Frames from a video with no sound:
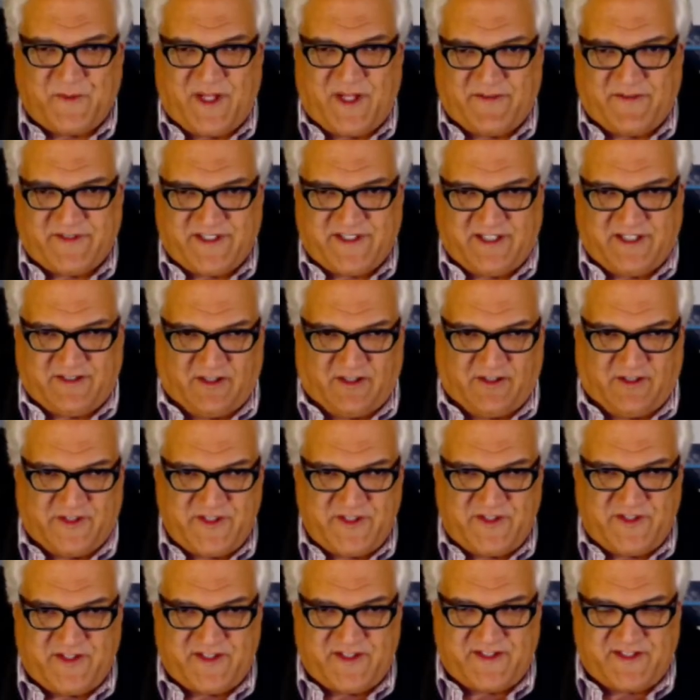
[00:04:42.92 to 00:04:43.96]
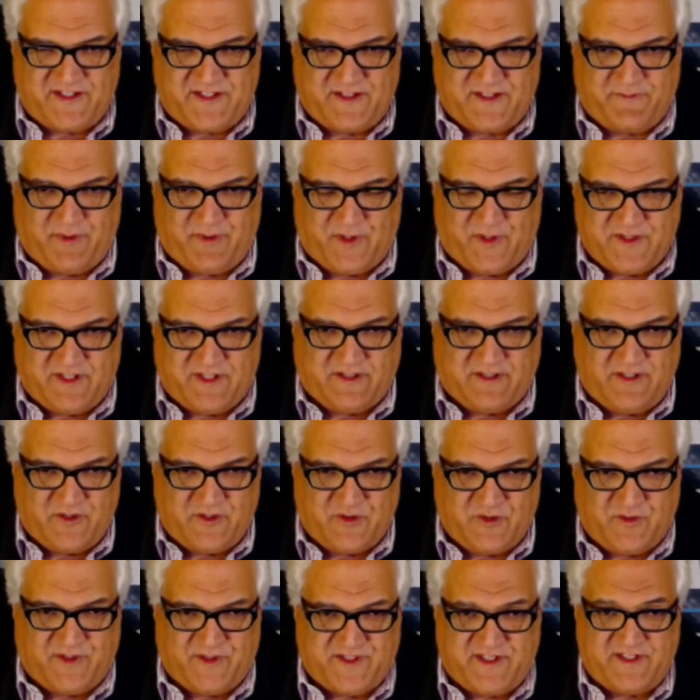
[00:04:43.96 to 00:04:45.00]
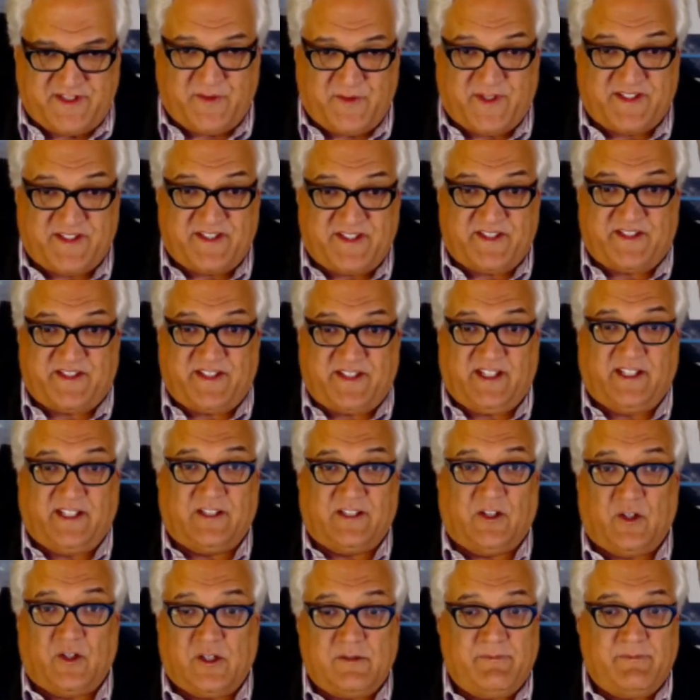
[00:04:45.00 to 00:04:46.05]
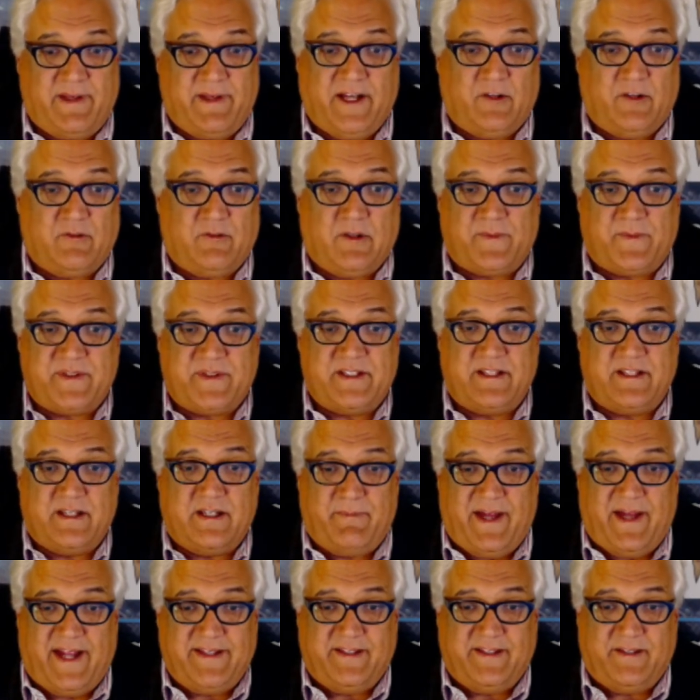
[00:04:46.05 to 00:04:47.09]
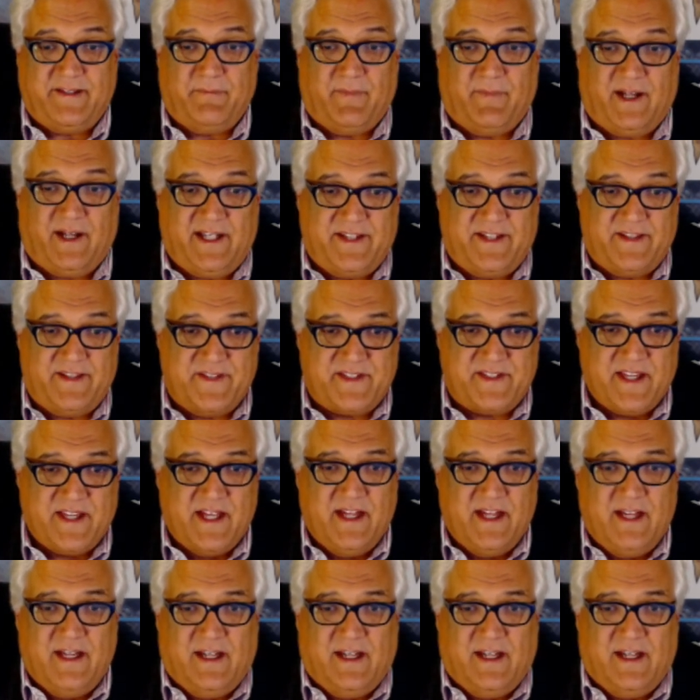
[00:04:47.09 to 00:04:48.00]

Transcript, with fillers: we have a technology that supposedly drills into existing and long bankrupted and abandoned mines.